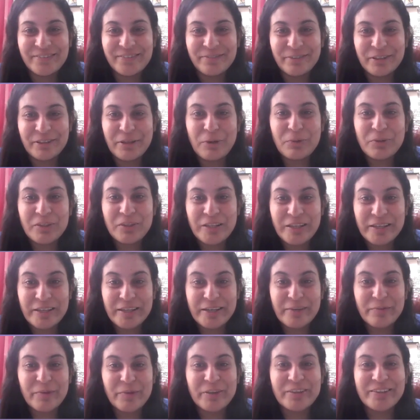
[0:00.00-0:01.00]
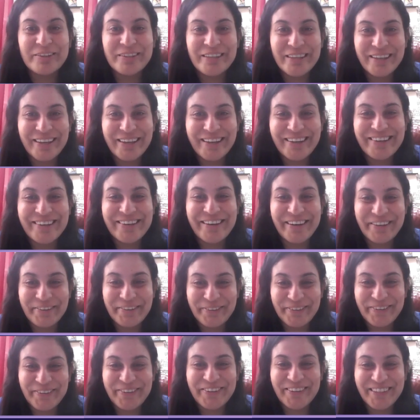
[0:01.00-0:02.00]
without thinking whether they can
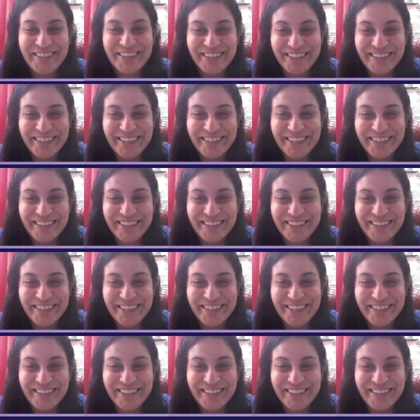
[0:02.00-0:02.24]
write or not.